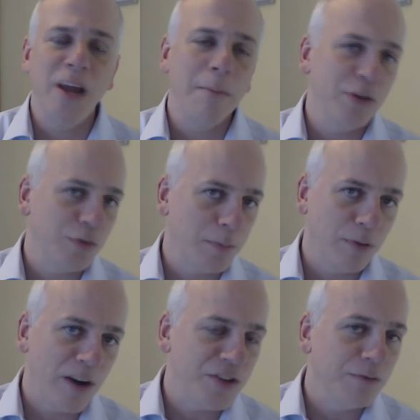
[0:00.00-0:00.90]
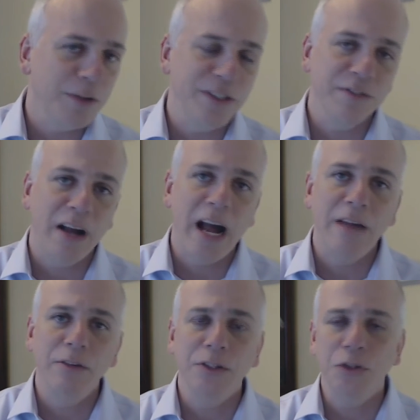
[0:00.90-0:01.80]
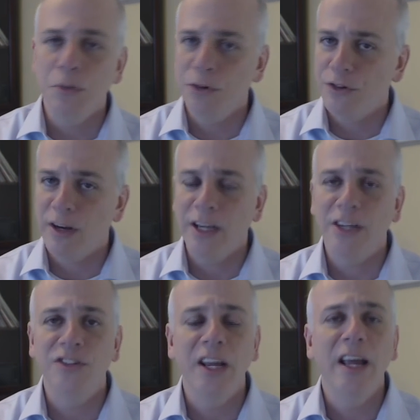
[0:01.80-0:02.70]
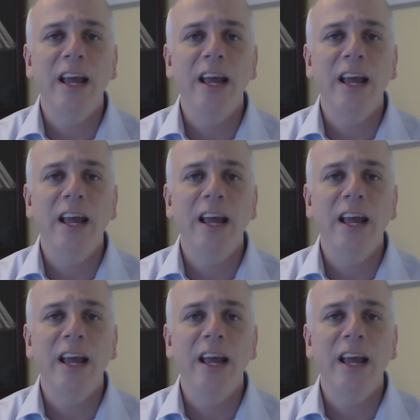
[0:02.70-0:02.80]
numbers for progression-free survival and tumor shrinkage,